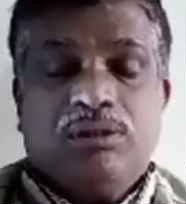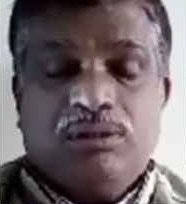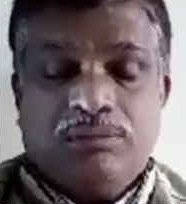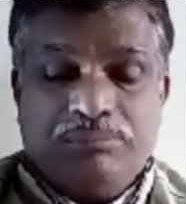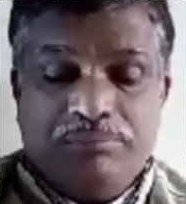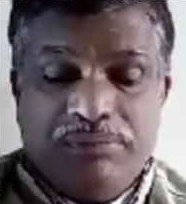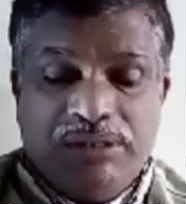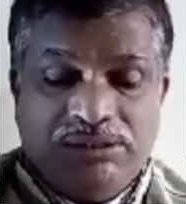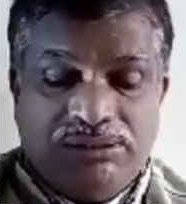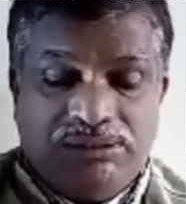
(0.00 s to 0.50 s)

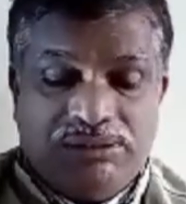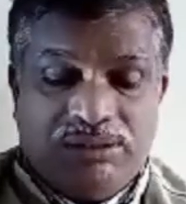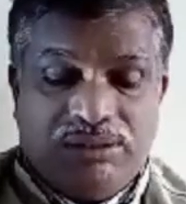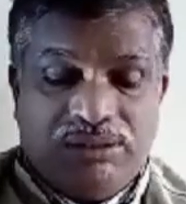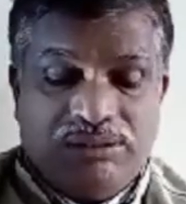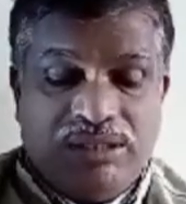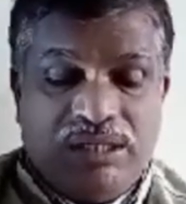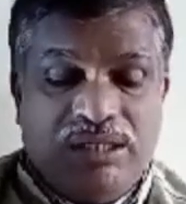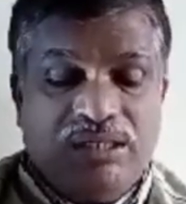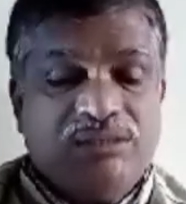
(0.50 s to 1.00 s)
Means
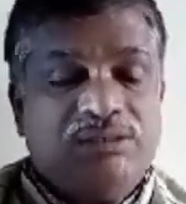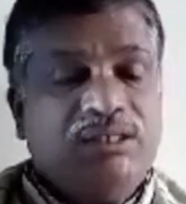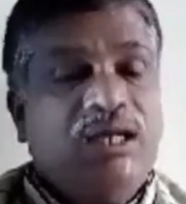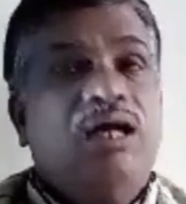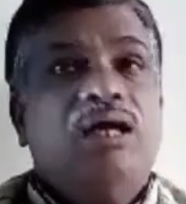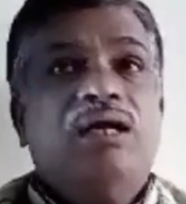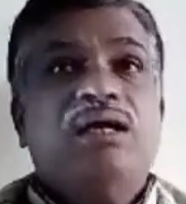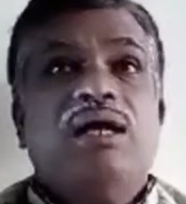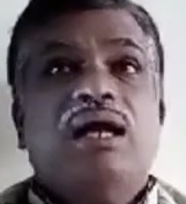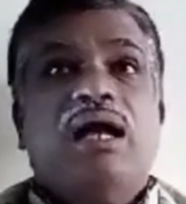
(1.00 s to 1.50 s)
there is a
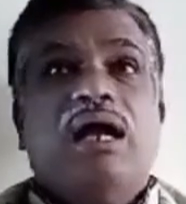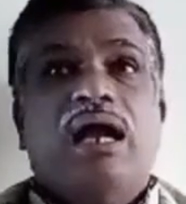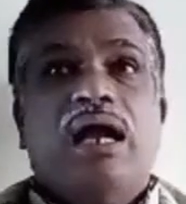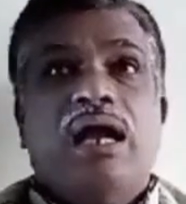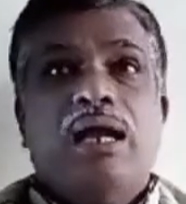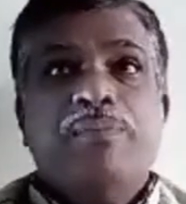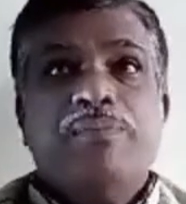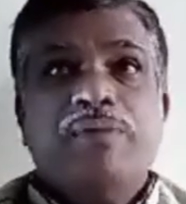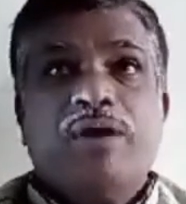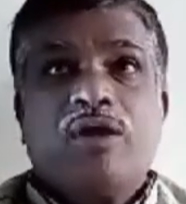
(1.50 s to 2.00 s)

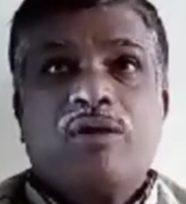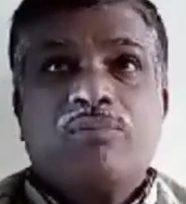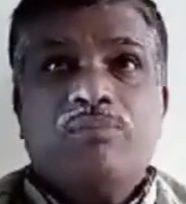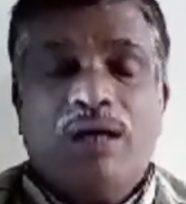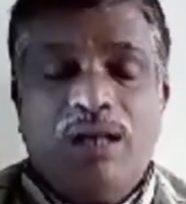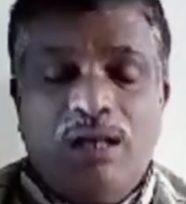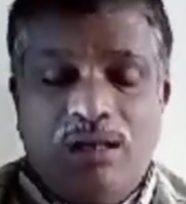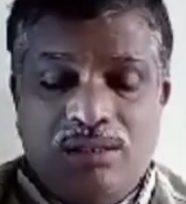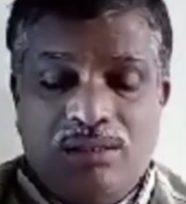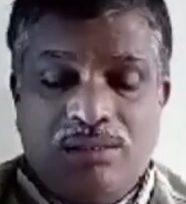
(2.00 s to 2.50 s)

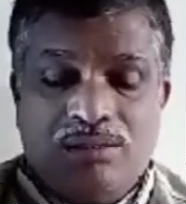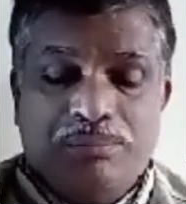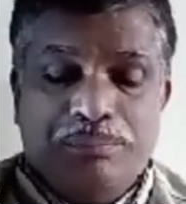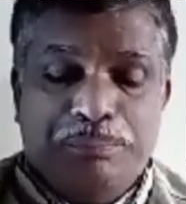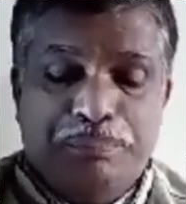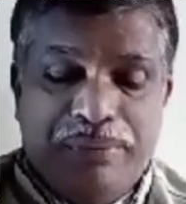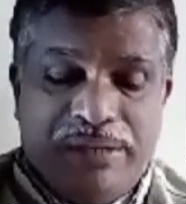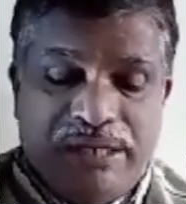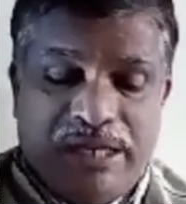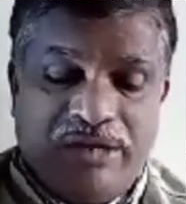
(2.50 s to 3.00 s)
abnormal
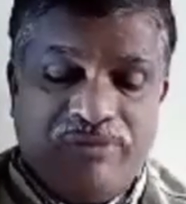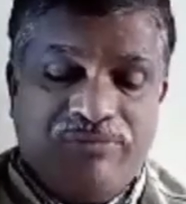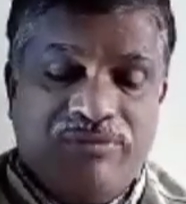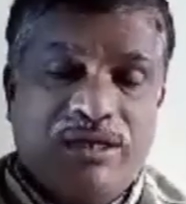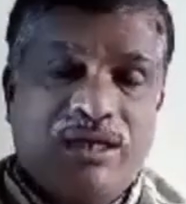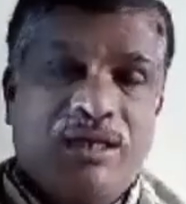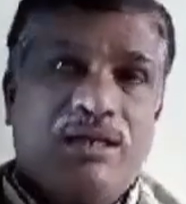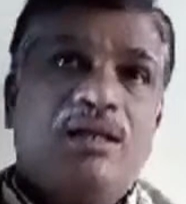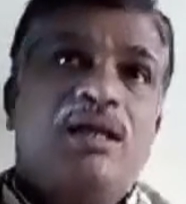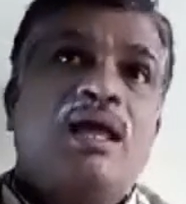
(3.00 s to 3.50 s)

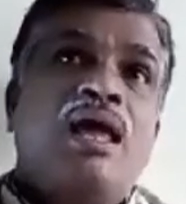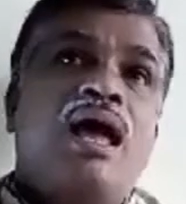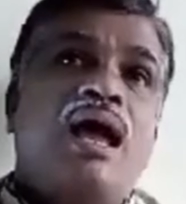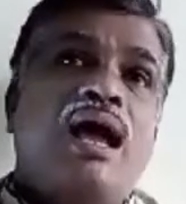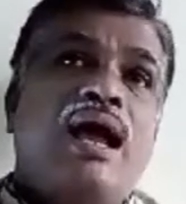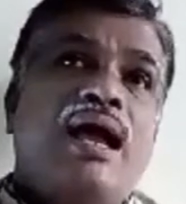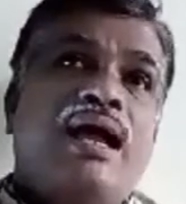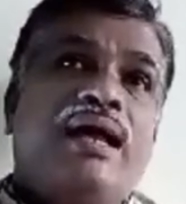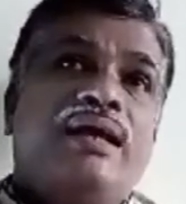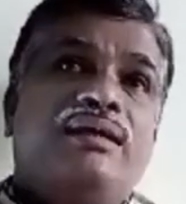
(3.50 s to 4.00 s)
behavior
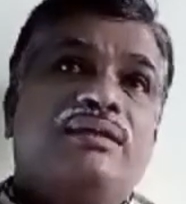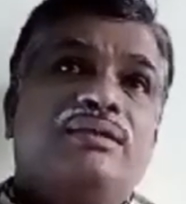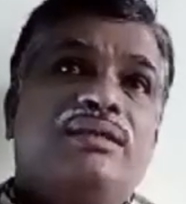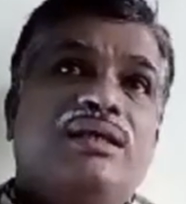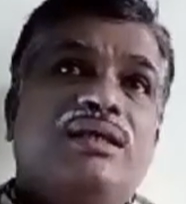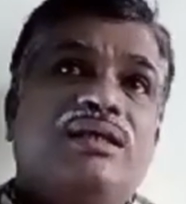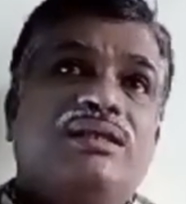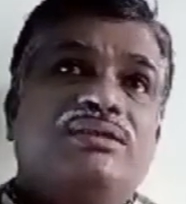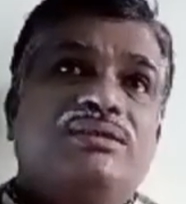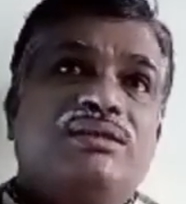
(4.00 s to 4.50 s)
and there
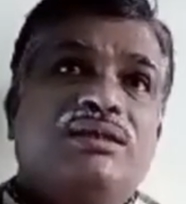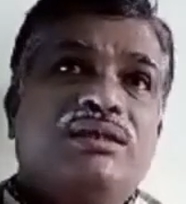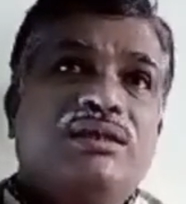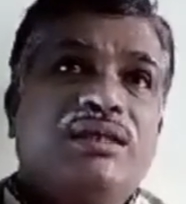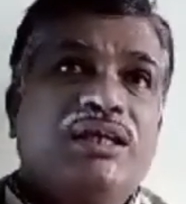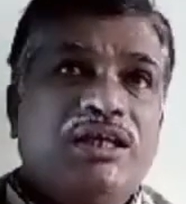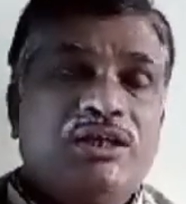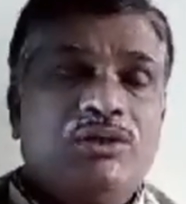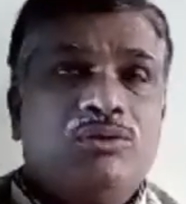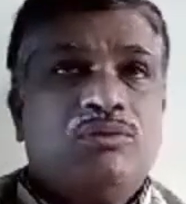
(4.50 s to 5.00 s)
is a
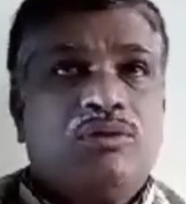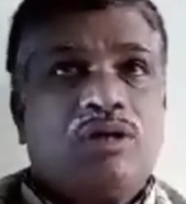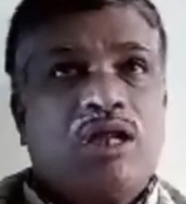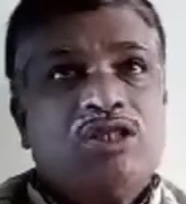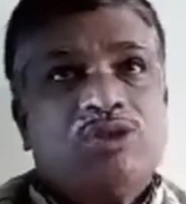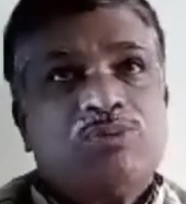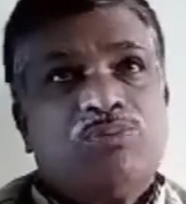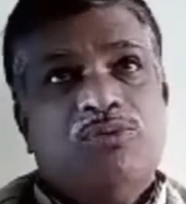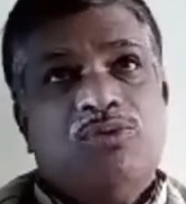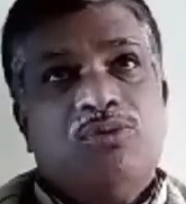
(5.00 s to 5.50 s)
negative
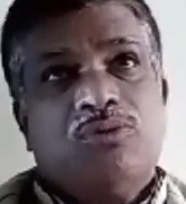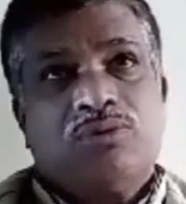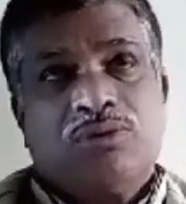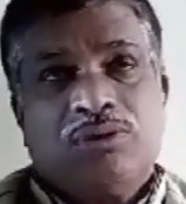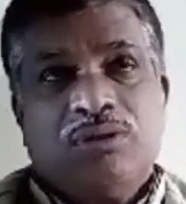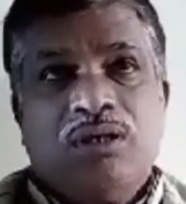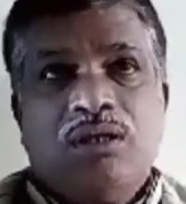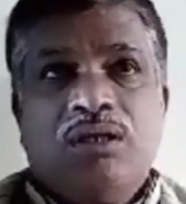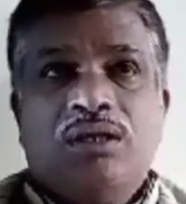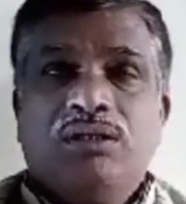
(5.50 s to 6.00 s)
transport
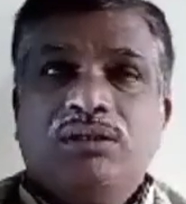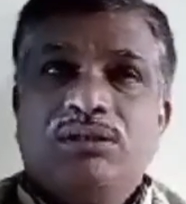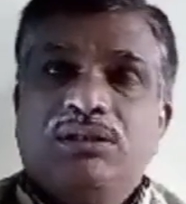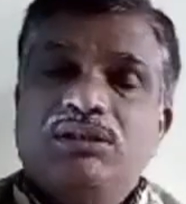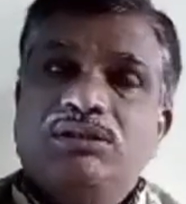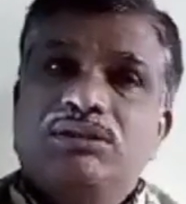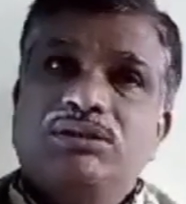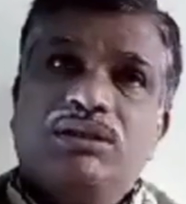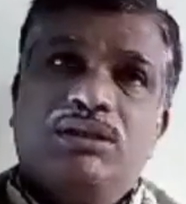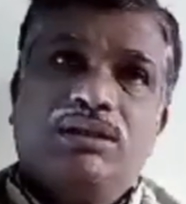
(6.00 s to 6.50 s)

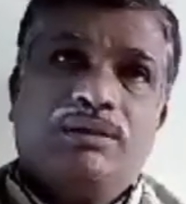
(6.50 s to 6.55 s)
is